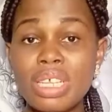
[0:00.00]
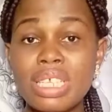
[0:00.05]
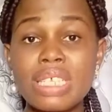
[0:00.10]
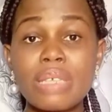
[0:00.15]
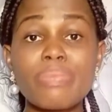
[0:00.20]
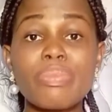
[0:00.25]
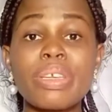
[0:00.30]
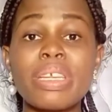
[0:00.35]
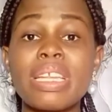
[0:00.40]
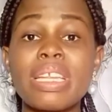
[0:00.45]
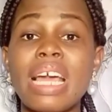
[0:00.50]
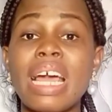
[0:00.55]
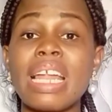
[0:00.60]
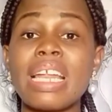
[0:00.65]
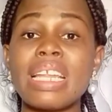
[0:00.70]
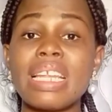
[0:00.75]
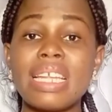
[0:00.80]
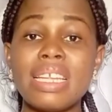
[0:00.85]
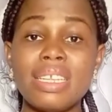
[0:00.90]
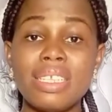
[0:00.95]
risk being
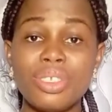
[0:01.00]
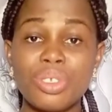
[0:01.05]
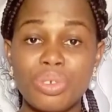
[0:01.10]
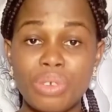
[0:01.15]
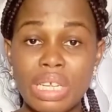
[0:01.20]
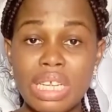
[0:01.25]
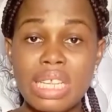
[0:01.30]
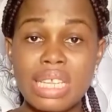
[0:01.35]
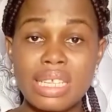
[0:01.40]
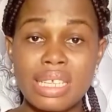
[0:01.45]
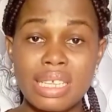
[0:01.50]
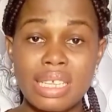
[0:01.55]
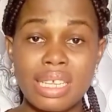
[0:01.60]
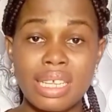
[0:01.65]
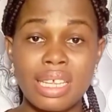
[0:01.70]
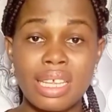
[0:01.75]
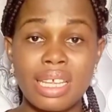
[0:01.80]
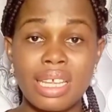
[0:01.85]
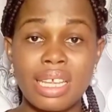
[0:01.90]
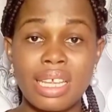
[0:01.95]
an illiterate.
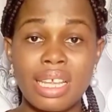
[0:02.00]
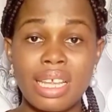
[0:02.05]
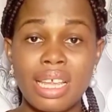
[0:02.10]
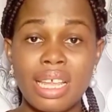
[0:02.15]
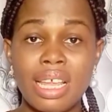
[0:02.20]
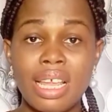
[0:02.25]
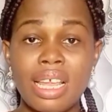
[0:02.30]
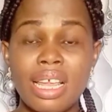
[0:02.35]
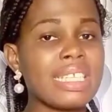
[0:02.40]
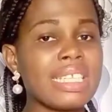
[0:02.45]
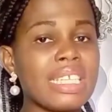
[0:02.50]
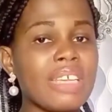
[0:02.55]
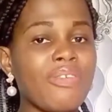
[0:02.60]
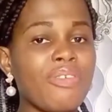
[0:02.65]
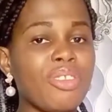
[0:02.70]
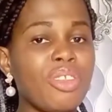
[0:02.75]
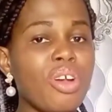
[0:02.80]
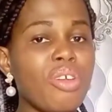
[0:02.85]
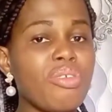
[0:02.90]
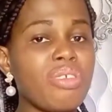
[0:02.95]
If
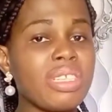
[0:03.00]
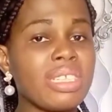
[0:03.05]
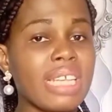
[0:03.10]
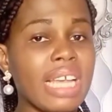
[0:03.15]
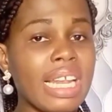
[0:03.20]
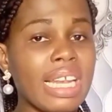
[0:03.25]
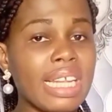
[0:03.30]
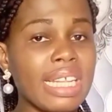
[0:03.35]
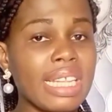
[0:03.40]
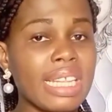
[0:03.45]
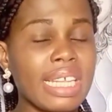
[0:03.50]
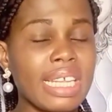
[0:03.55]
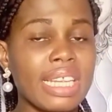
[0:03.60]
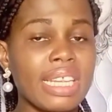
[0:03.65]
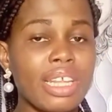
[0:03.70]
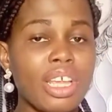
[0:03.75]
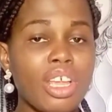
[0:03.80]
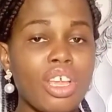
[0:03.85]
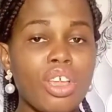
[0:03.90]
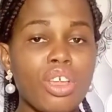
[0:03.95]
you don't risk
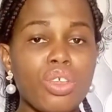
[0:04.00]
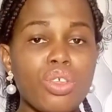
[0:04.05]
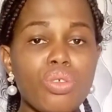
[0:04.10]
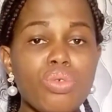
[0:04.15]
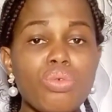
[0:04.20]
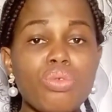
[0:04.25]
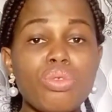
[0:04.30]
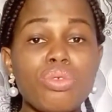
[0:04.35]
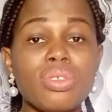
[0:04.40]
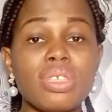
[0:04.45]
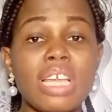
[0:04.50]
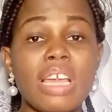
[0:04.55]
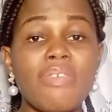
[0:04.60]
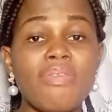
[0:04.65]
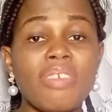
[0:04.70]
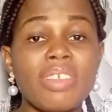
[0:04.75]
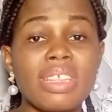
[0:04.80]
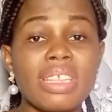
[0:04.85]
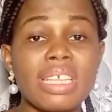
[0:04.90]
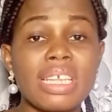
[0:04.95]
anything, you lose
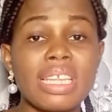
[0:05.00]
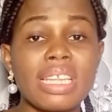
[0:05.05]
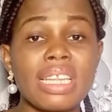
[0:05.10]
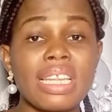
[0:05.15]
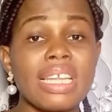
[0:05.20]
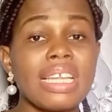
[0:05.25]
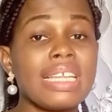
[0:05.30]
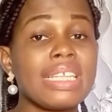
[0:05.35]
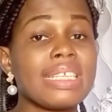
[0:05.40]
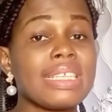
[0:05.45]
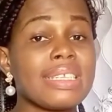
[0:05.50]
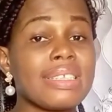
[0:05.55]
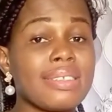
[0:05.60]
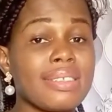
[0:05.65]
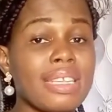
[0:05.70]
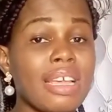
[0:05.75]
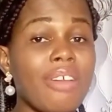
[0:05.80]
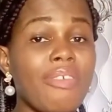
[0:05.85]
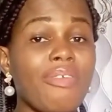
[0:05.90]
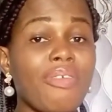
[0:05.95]
everything.
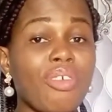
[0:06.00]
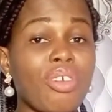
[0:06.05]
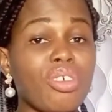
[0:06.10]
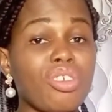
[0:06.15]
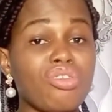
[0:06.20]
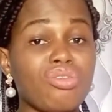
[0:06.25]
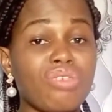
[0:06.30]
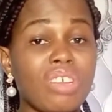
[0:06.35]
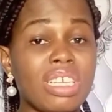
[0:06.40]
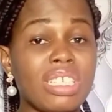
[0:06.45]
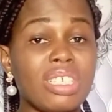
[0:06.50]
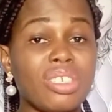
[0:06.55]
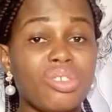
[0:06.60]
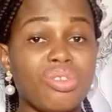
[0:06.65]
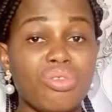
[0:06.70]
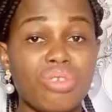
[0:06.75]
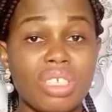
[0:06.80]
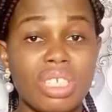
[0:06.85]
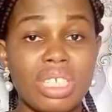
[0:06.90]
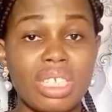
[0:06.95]
It's
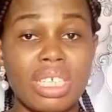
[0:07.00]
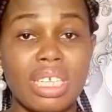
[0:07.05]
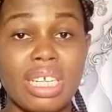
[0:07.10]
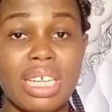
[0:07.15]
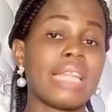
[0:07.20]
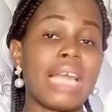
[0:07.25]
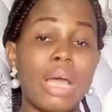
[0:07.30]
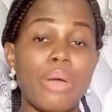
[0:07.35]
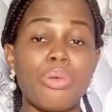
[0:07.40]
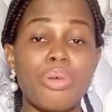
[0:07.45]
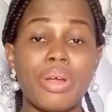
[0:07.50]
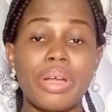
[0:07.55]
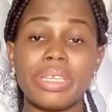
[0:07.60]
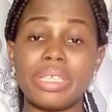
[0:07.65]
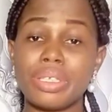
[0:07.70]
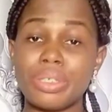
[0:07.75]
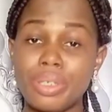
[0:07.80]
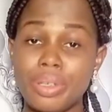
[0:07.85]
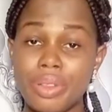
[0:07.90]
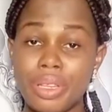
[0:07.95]
self-contradictory. Now we
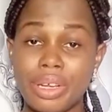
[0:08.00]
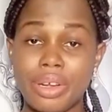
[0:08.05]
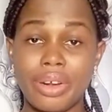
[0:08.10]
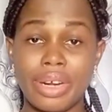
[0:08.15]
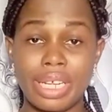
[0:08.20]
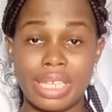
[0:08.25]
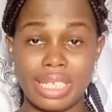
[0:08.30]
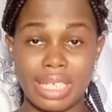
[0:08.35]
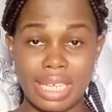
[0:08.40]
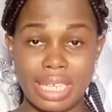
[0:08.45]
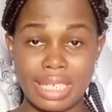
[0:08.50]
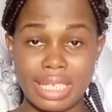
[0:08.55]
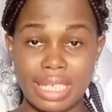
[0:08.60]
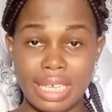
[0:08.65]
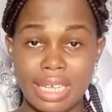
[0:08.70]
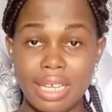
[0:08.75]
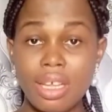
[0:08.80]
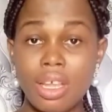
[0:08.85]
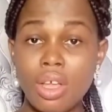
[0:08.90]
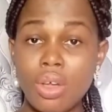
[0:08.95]
already know the correct
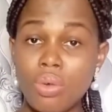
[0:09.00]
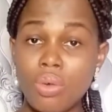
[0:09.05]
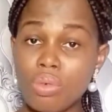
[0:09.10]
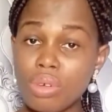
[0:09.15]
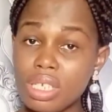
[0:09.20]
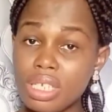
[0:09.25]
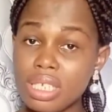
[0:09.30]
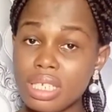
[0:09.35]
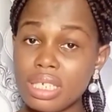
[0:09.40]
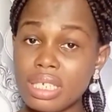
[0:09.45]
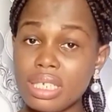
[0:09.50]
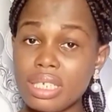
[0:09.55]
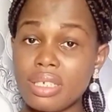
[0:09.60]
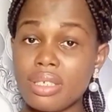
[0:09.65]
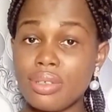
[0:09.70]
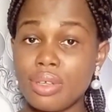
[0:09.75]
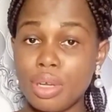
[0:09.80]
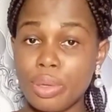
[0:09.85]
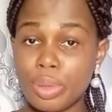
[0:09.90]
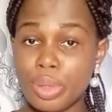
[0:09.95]
answer, which
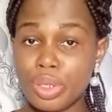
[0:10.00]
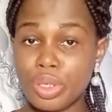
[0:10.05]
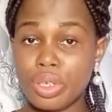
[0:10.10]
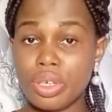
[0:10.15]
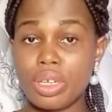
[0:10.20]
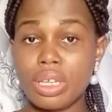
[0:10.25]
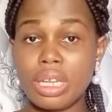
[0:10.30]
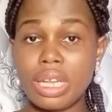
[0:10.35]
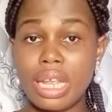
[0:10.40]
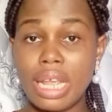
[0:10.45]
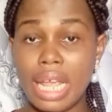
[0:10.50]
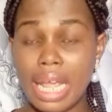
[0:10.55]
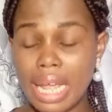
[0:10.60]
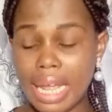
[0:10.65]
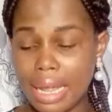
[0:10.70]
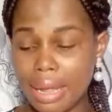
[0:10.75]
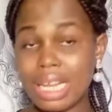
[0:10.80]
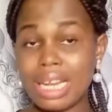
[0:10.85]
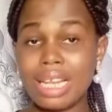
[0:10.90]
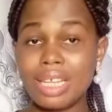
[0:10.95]
is option
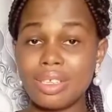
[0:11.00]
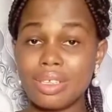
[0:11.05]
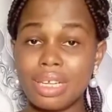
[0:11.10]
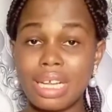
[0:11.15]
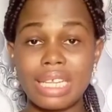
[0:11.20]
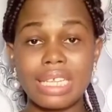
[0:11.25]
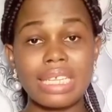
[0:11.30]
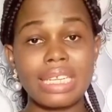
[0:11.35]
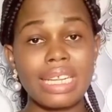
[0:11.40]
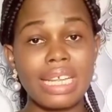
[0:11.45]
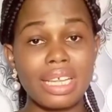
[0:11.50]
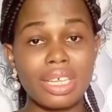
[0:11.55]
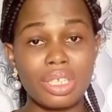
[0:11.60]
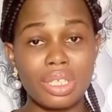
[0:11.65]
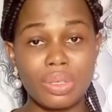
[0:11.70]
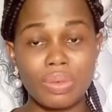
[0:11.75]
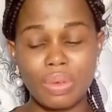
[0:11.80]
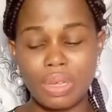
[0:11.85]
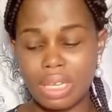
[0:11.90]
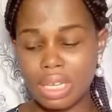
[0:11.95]
A. Now let's look at the
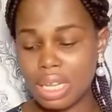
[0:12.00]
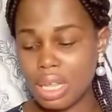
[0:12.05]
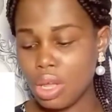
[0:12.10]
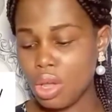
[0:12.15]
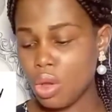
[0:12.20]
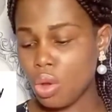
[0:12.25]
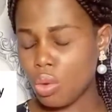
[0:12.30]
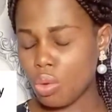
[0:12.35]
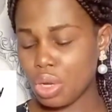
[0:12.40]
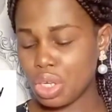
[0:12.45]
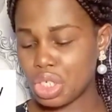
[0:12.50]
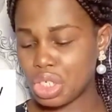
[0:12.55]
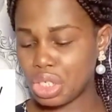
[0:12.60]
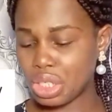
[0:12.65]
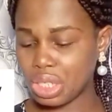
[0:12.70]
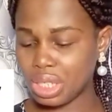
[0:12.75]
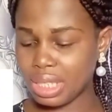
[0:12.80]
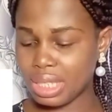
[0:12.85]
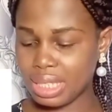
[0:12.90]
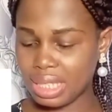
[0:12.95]
next one.
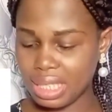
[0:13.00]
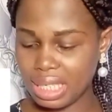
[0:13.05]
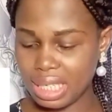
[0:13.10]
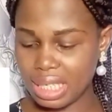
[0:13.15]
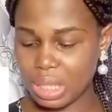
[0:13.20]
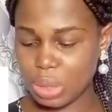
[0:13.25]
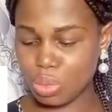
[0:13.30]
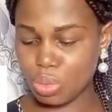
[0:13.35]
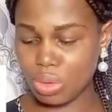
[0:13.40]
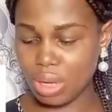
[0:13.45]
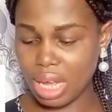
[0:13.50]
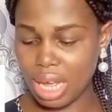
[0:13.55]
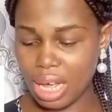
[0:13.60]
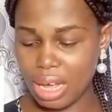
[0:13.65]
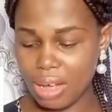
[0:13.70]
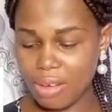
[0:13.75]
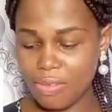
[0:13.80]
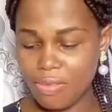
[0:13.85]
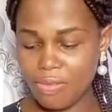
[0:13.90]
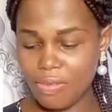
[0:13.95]
Question 6, we
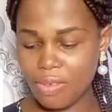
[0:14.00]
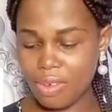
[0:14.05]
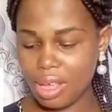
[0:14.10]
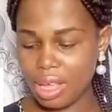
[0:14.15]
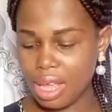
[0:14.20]
have